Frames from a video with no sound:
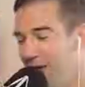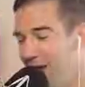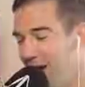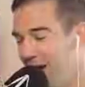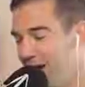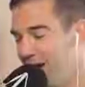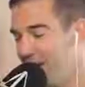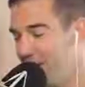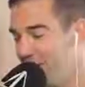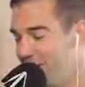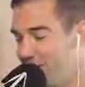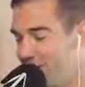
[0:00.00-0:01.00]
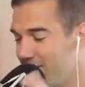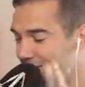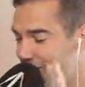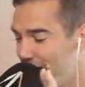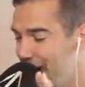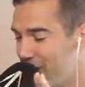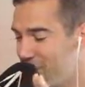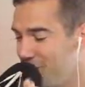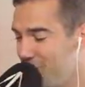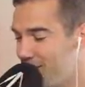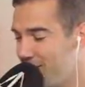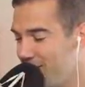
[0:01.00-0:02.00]
But you're
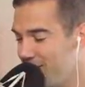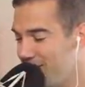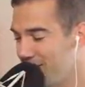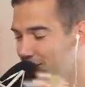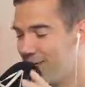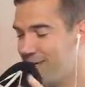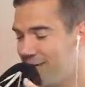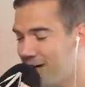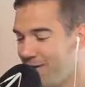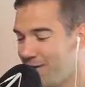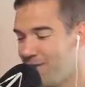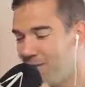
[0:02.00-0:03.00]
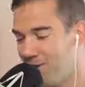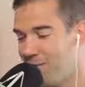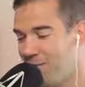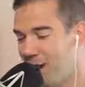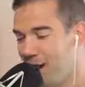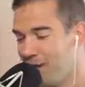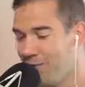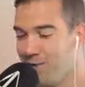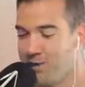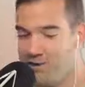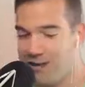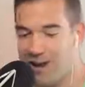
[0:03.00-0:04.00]
happy. You're loving your life. And you're looking back and you
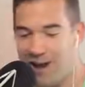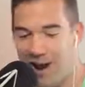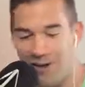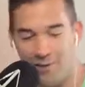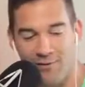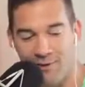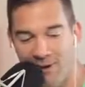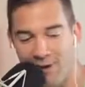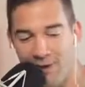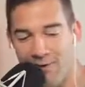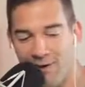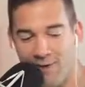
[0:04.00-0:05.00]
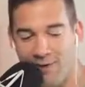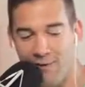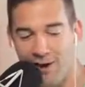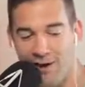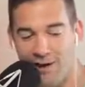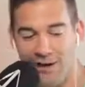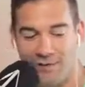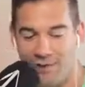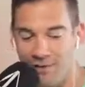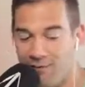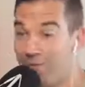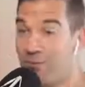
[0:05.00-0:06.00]
realize that every video you ever created,
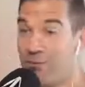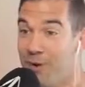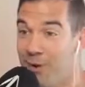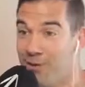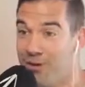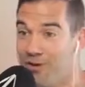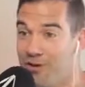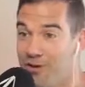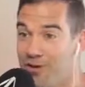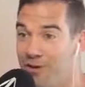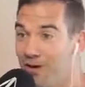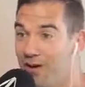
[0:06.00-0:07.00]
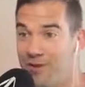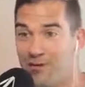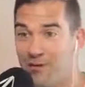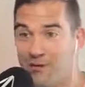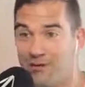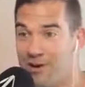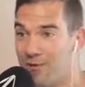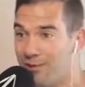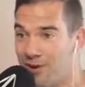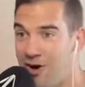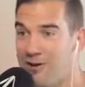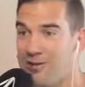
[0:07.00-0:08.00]
everything you ever wrote, everything you ever
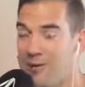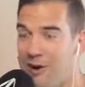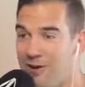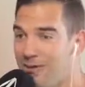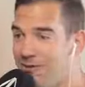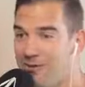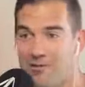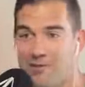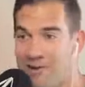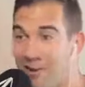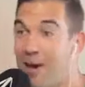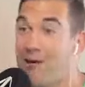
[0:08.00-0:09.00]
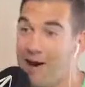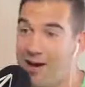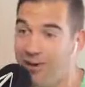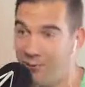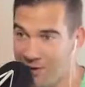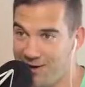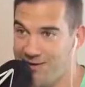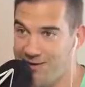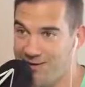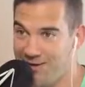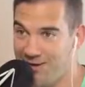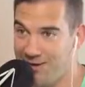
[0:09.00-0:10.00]
talked about somehow got erased
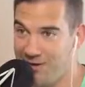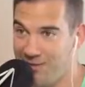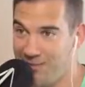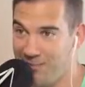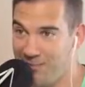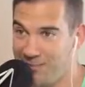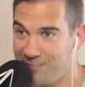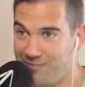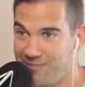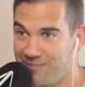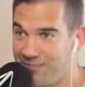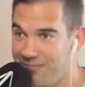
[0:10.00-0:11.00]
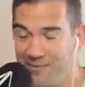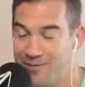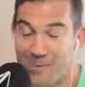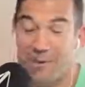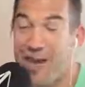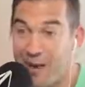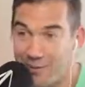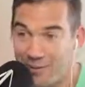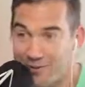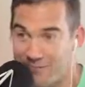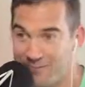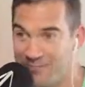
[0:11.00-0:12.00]
and deleted. Something
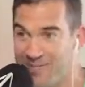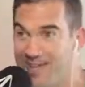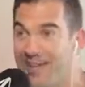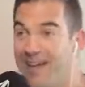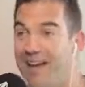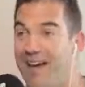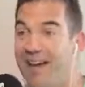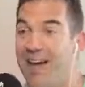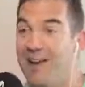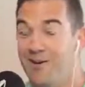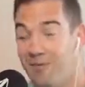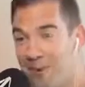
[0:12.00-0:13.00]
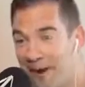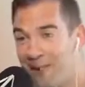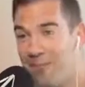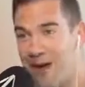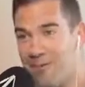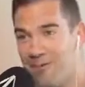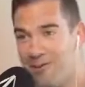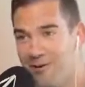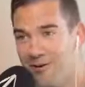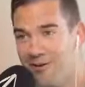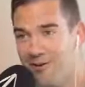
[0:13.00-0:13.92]
happened. And you have a pen and a paper.